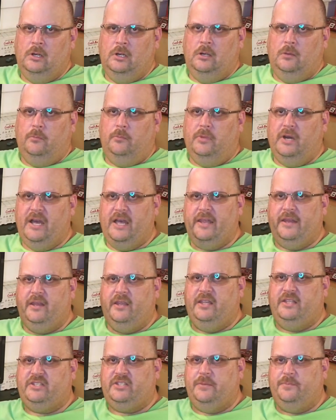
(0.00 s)
but
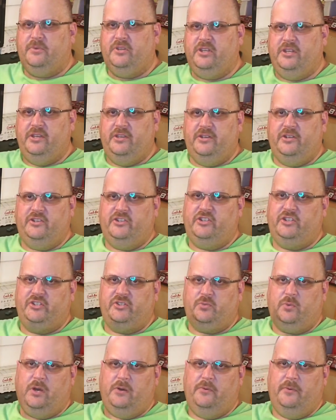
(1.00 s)
it's up to you to choose
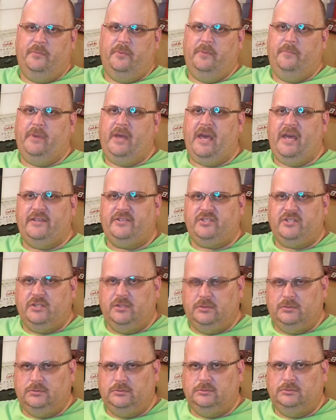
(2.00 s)
what would be best
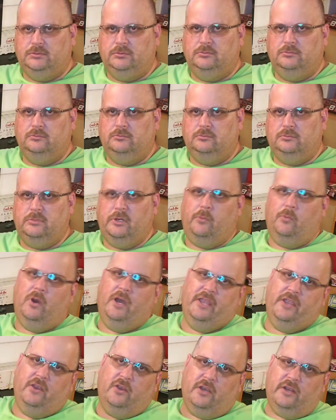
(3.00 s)
and what
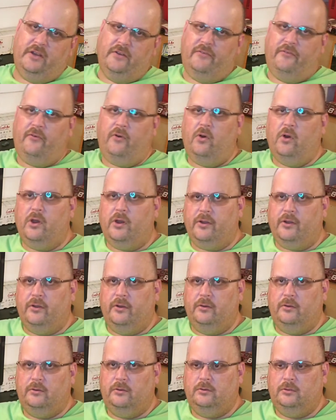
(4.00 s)
you can afford.
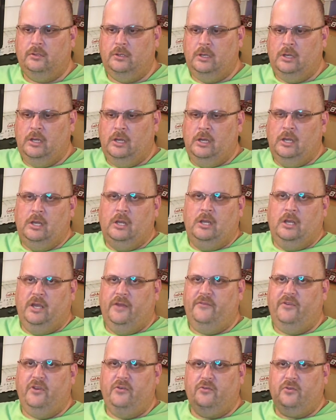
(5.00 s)
If
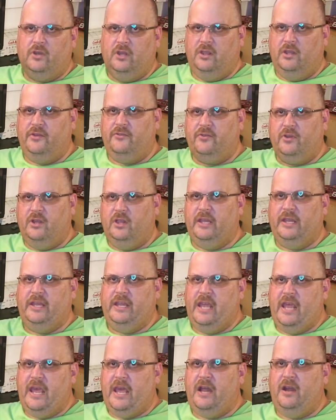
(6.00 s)
you really, really
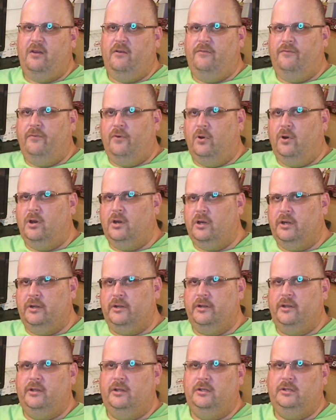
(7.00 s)
can't afford
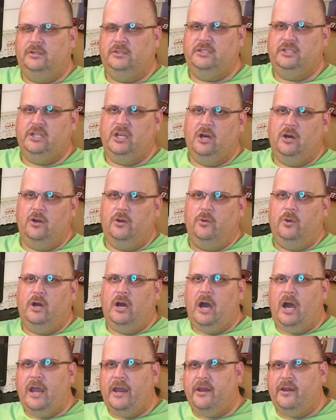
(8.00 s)
to go to a
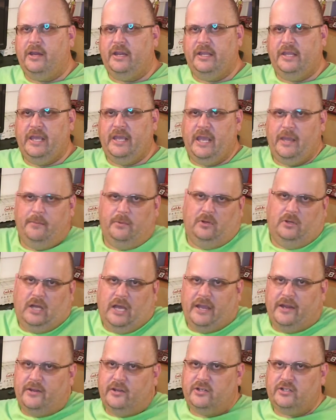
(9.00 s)
hiring cable, I
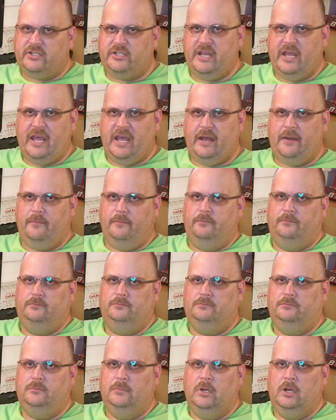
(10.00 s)
understand.
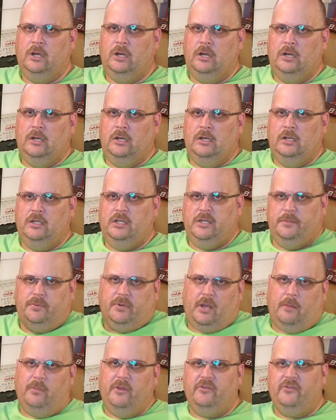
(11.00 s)
You
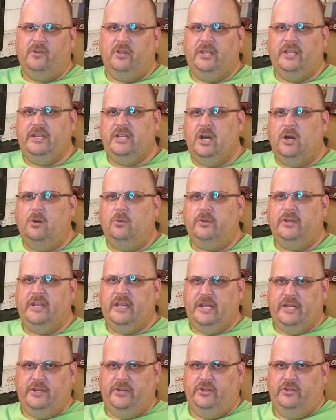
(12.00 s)
probably really don't
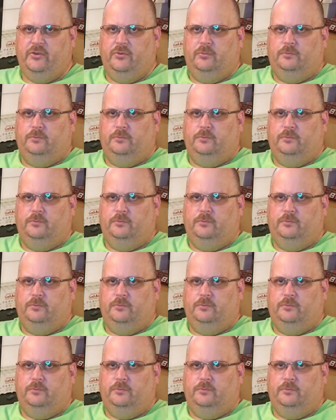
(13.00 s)
need to.